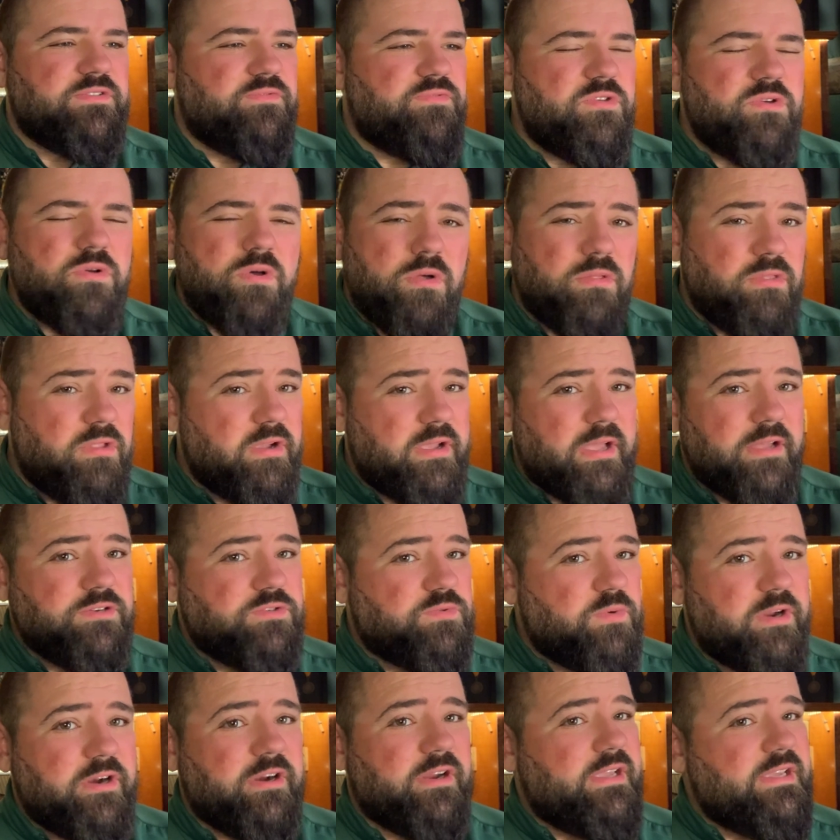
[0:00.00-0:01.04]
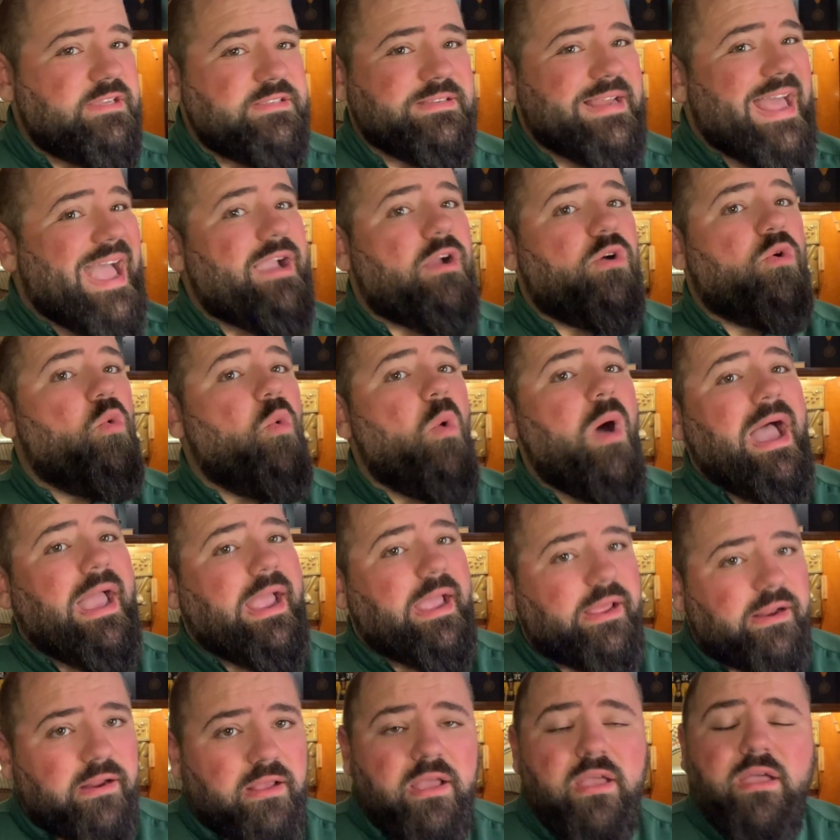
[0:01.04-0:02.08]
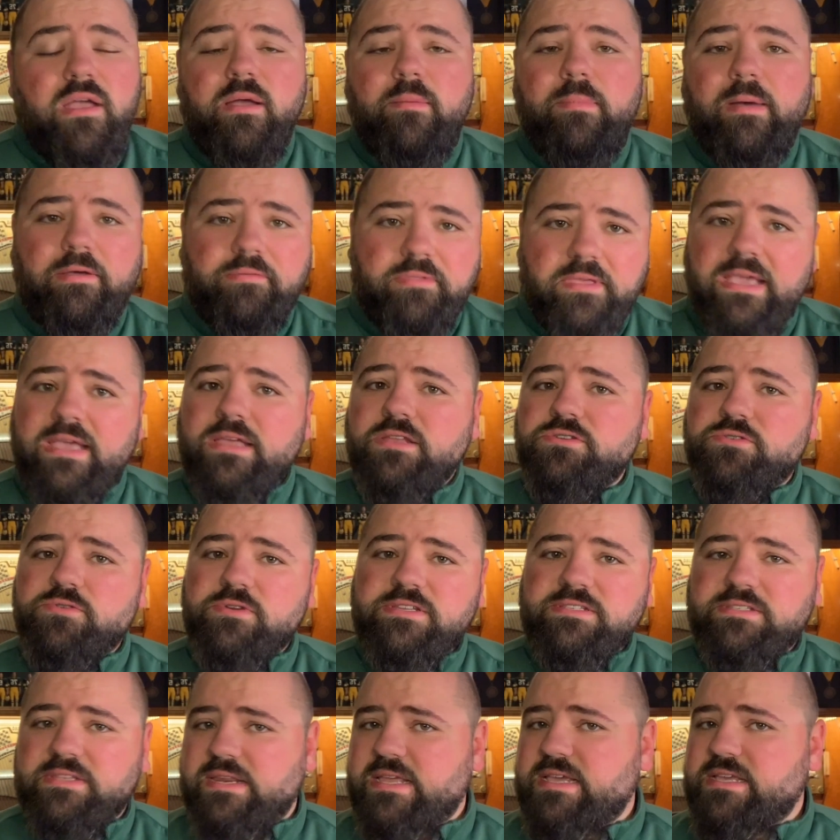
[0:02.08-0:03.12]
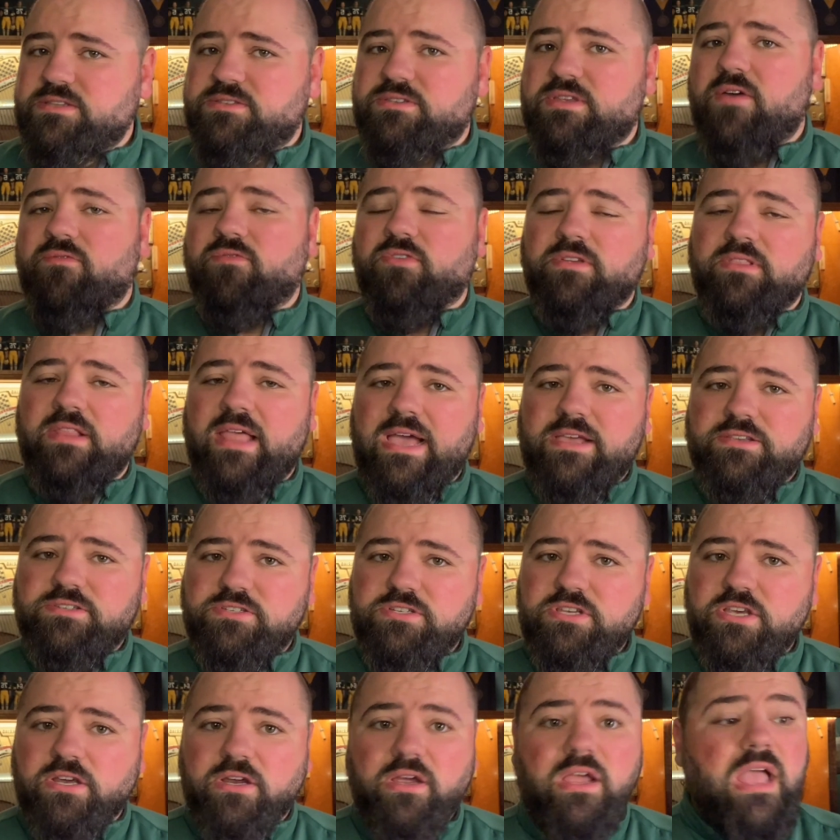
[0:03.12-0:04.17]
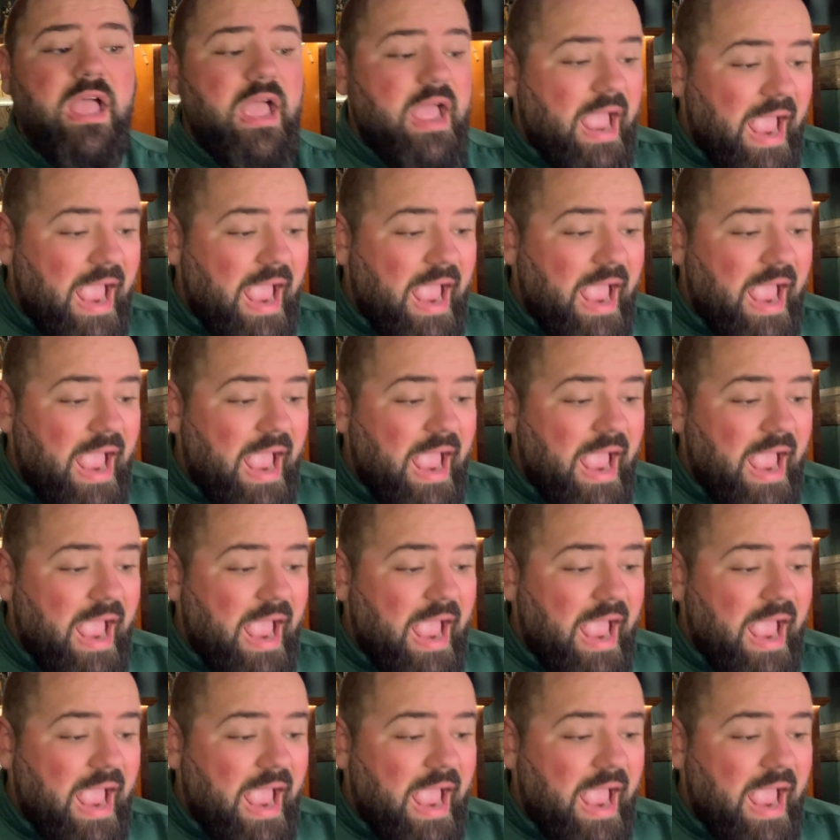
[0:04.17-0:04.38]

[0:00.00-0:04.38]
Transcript: If you go look on Twitter, he's not quiet about the injuries that he suffered last year.